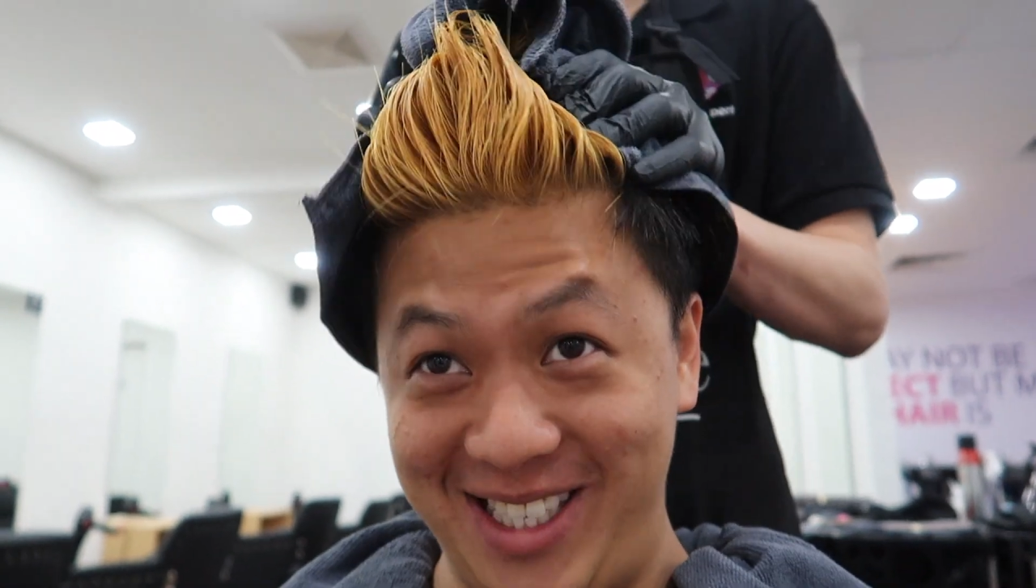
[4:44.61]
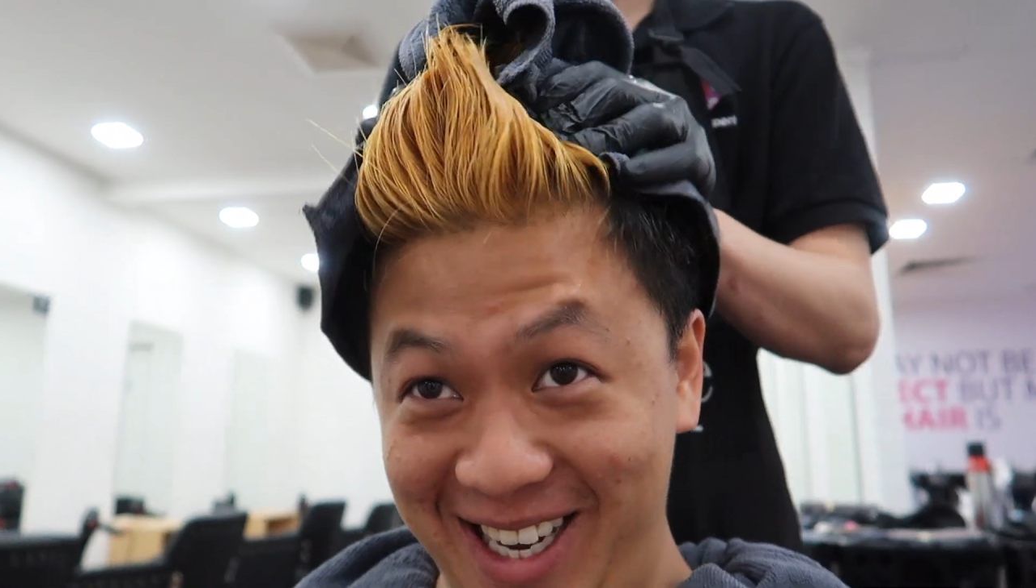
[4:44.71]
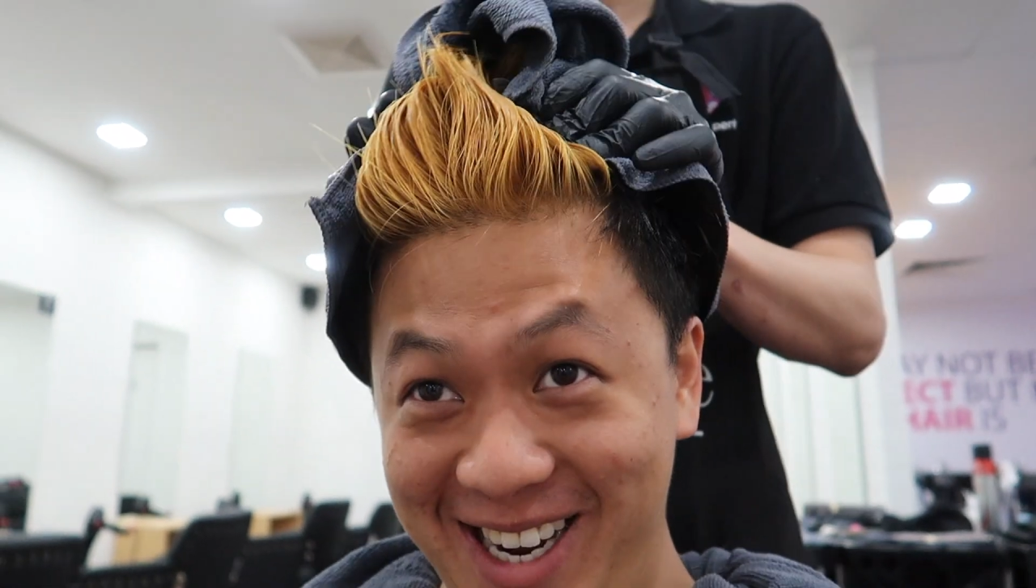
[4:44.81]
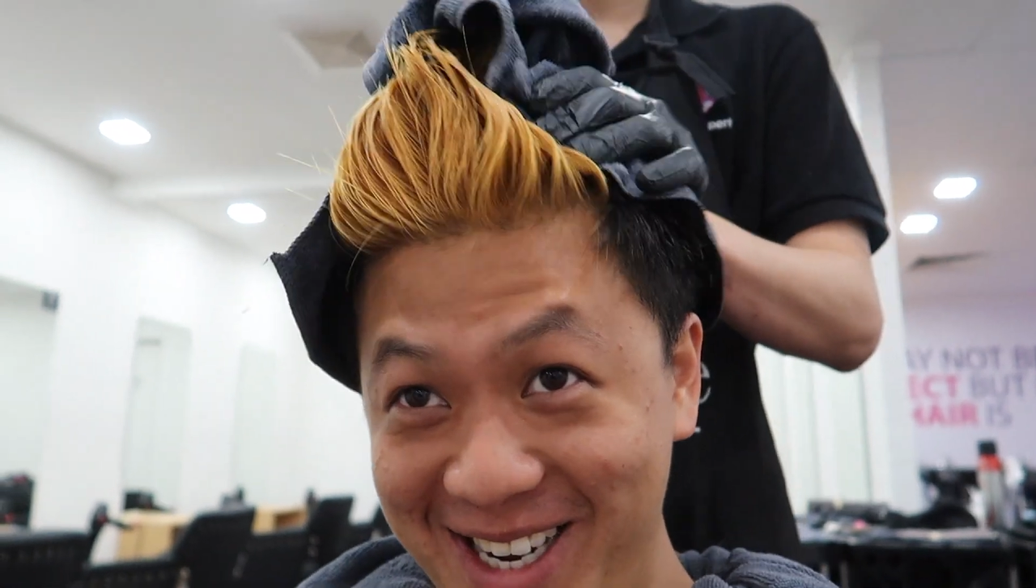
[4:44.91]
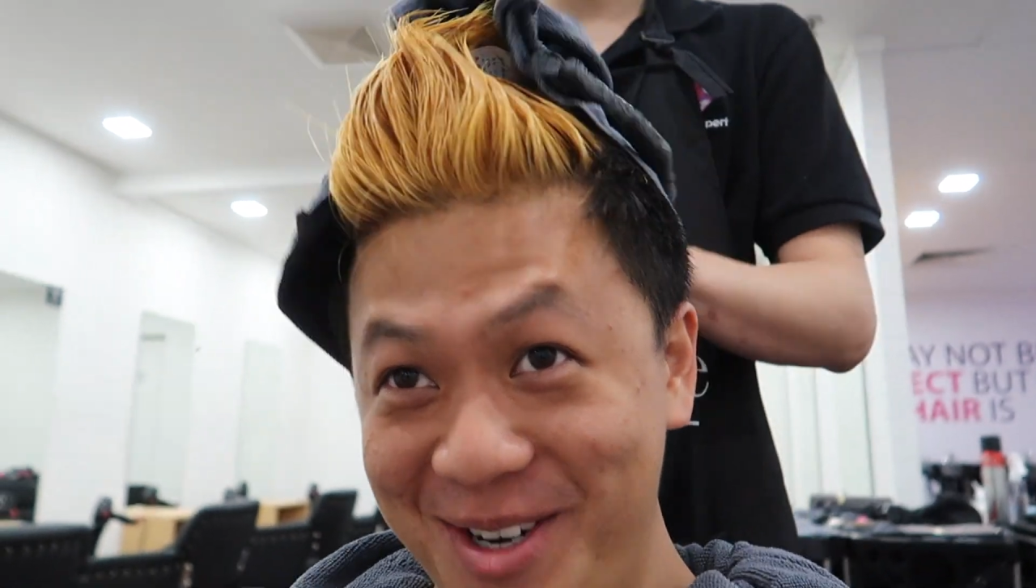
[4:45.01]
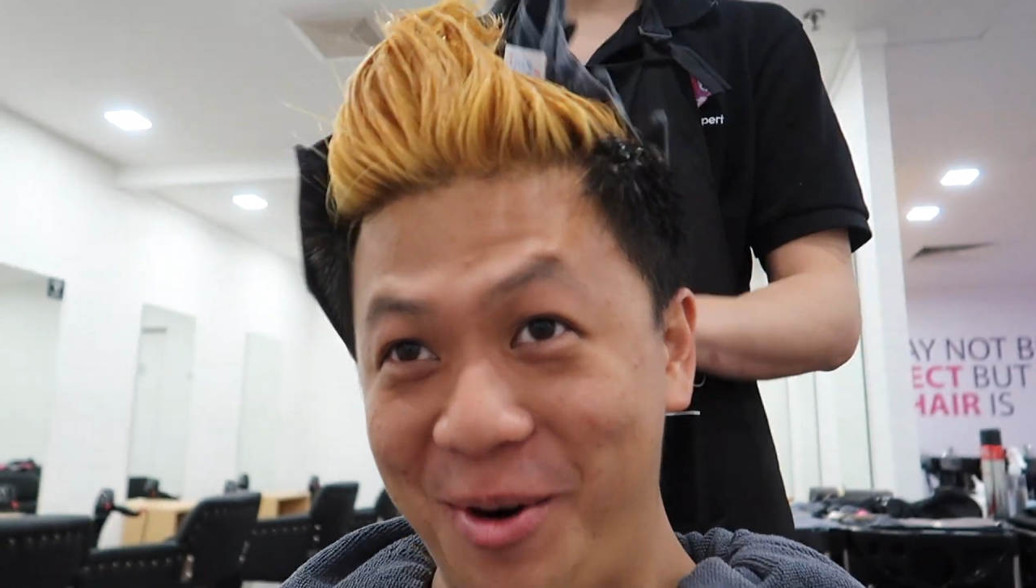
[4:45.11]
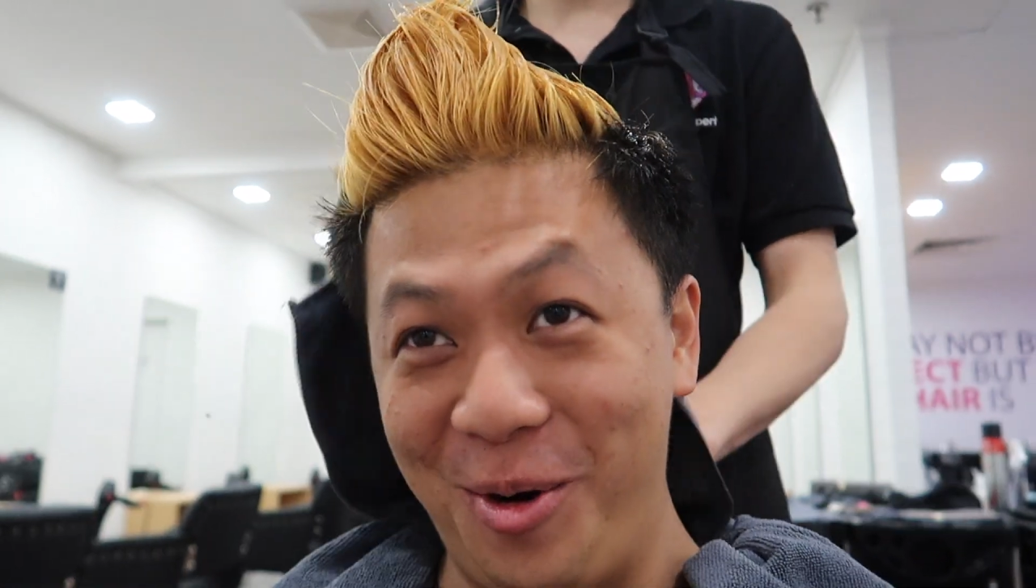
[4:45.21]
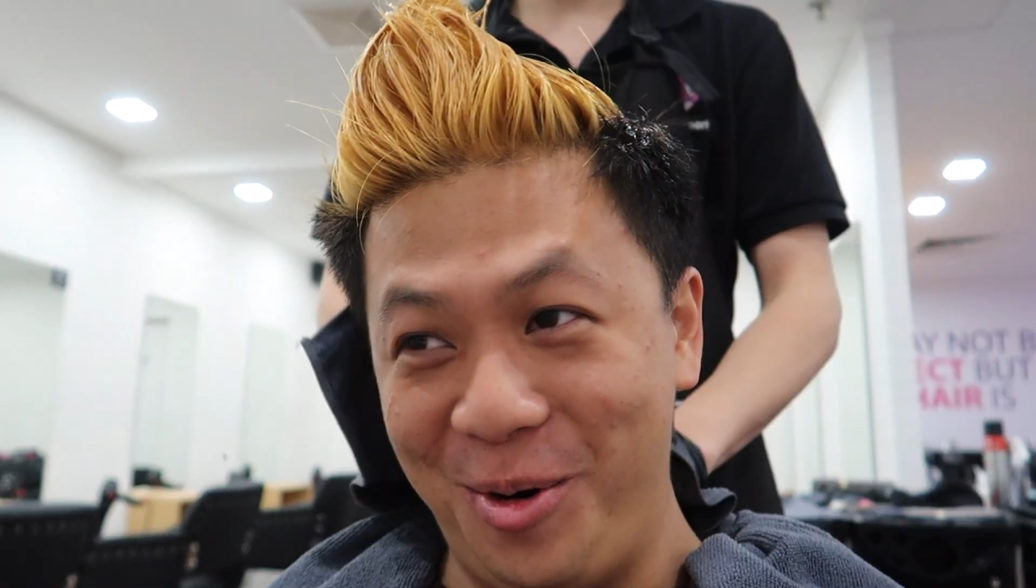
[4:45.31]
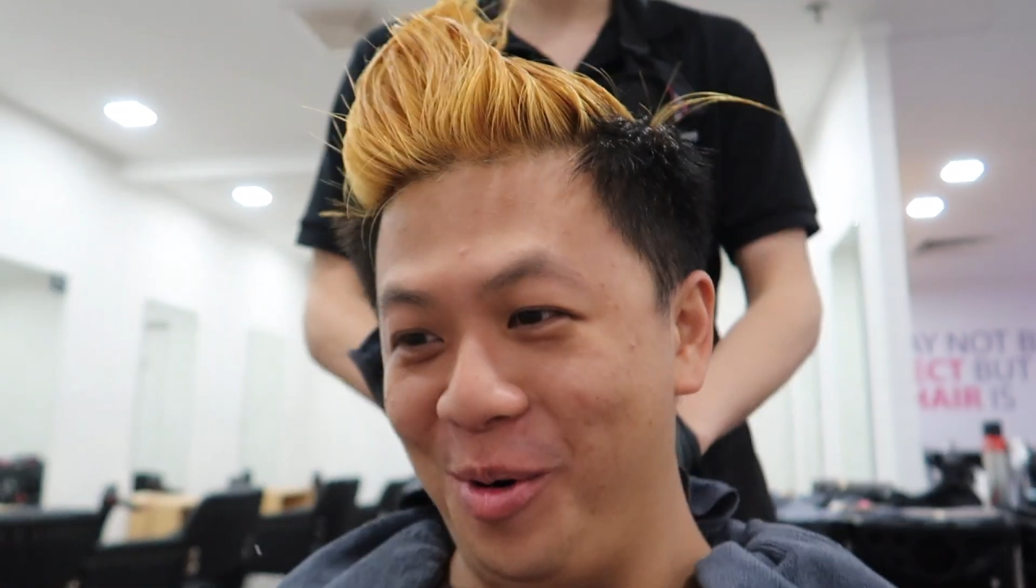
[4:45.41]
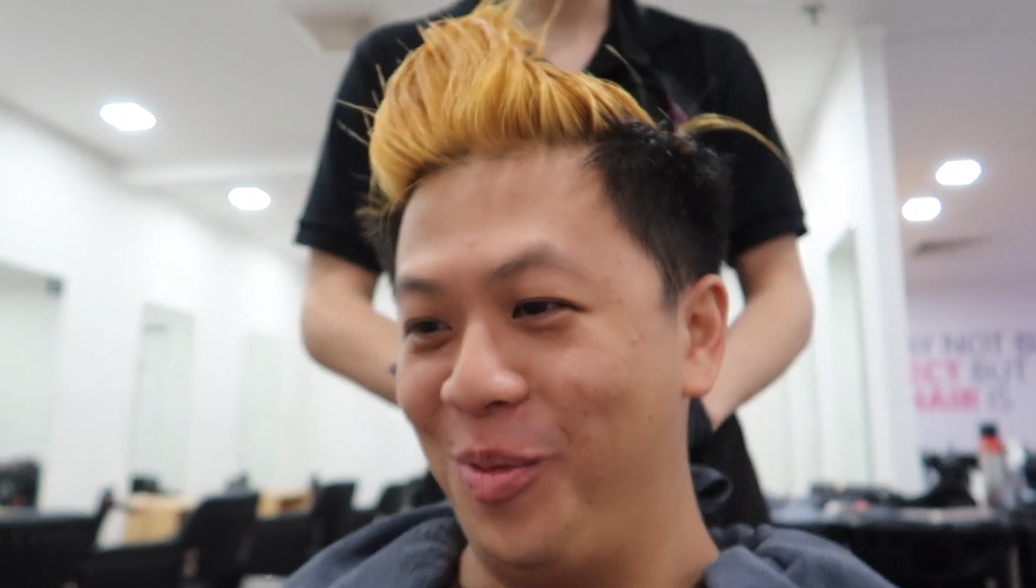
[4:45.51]
Saiyan
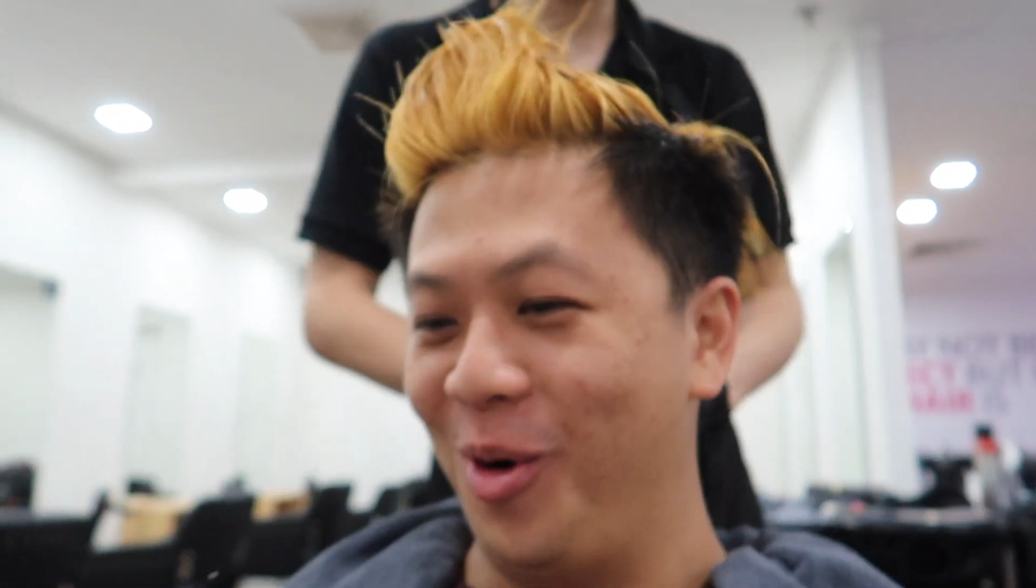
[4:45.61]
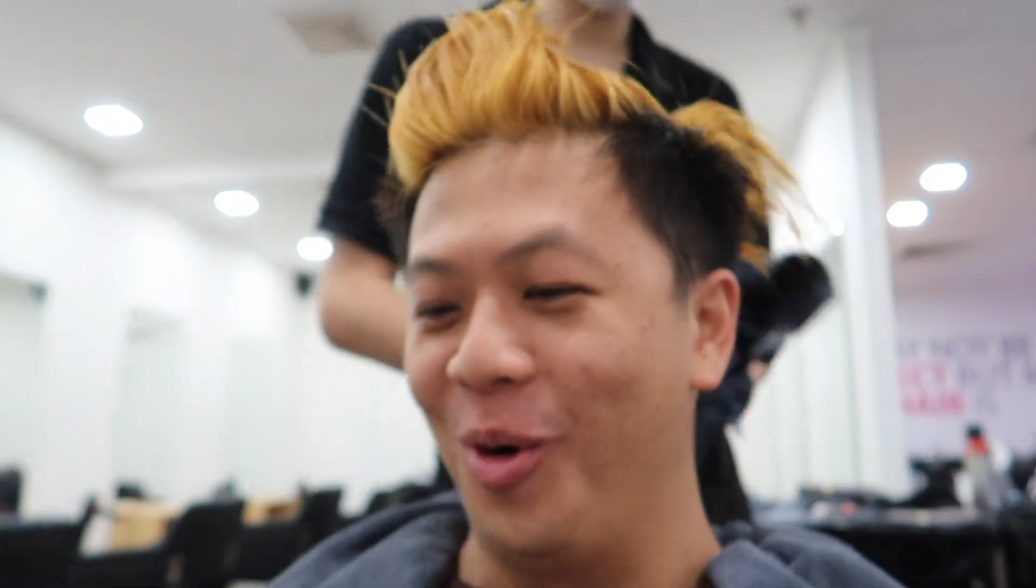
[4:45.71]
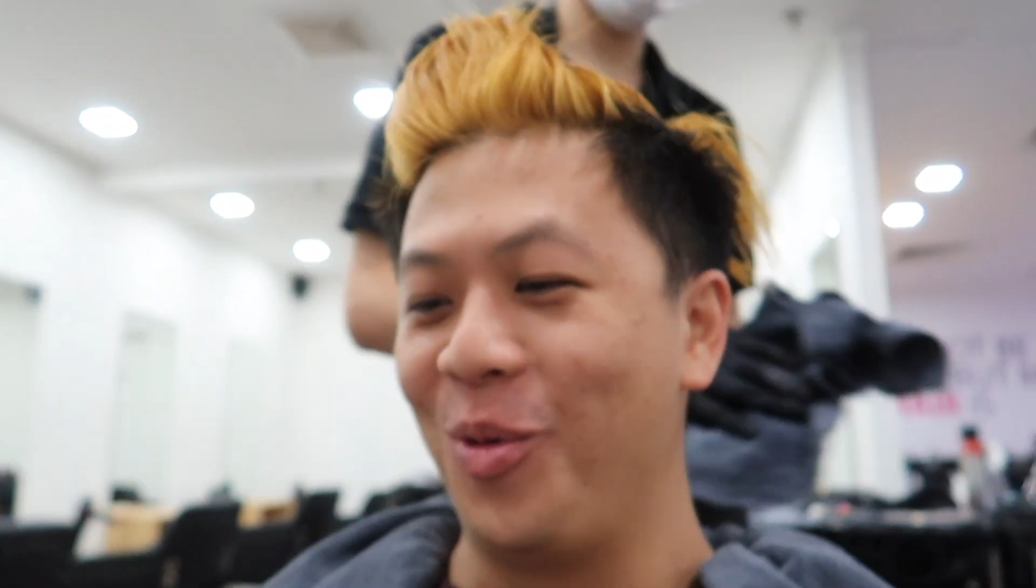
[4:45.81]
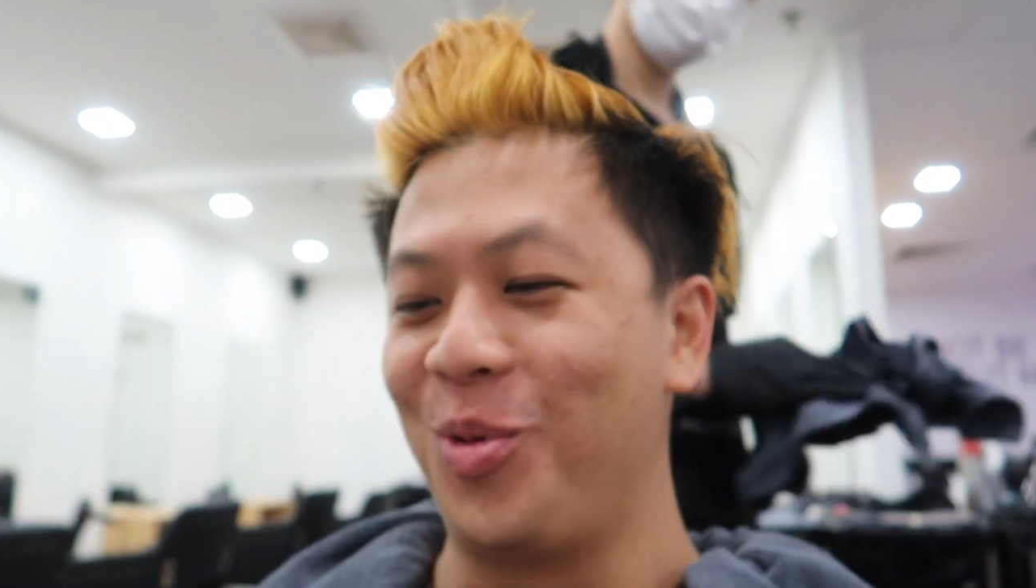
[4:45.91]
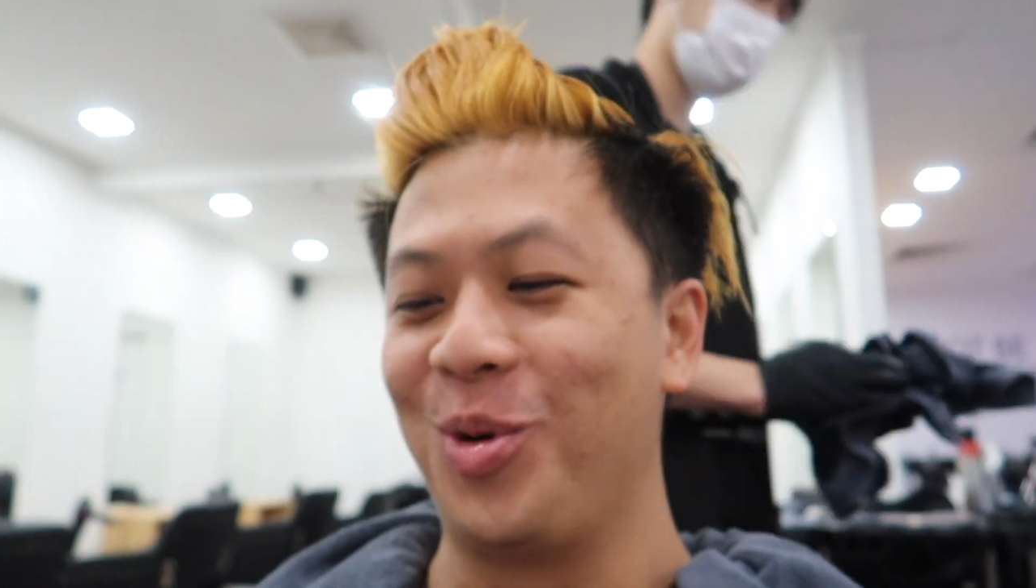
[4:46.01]
Goku, bro.